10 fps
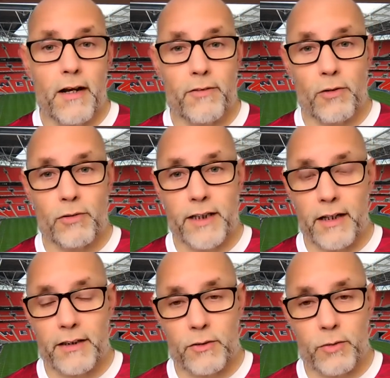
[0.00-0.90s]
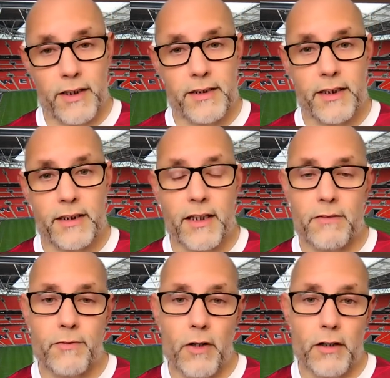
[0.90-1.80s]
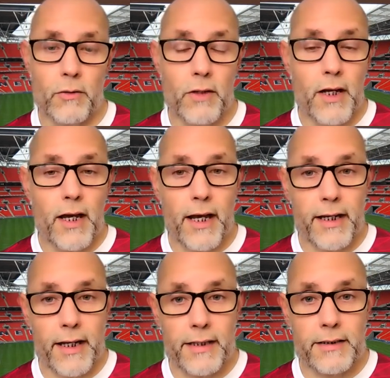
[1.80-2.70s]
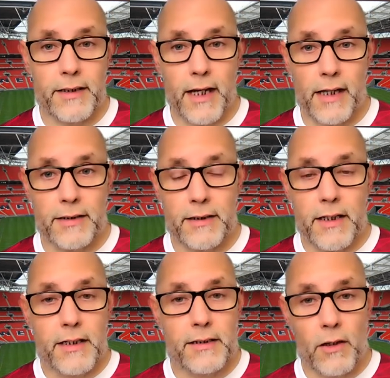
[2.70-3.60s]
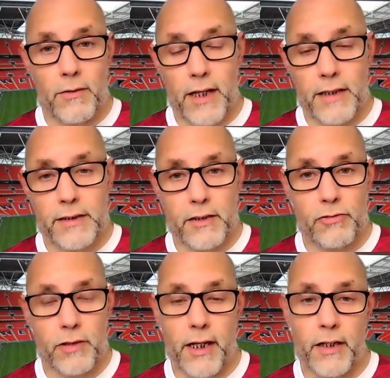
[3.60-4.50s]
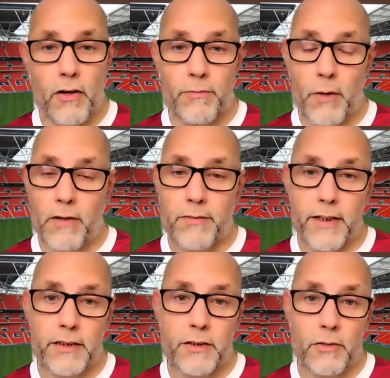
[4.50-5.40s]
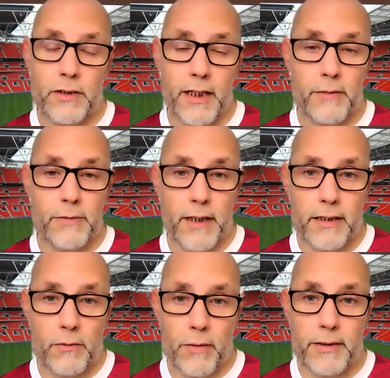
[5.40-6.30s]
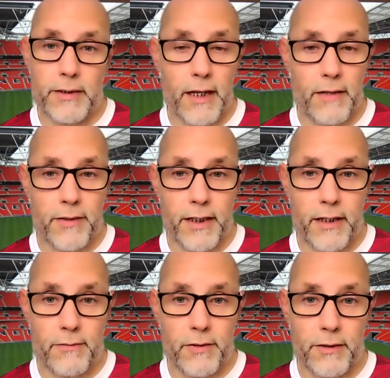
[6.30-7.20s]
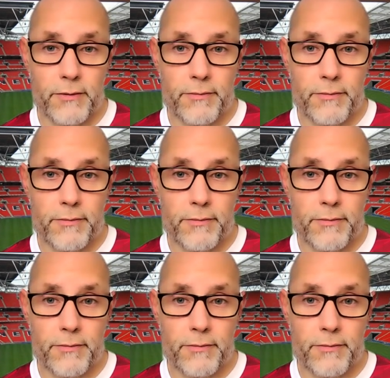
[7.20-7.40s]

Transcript: of course, that 2016 final against us. So that's the history then of both of these two teams in the Women's FA Cup final.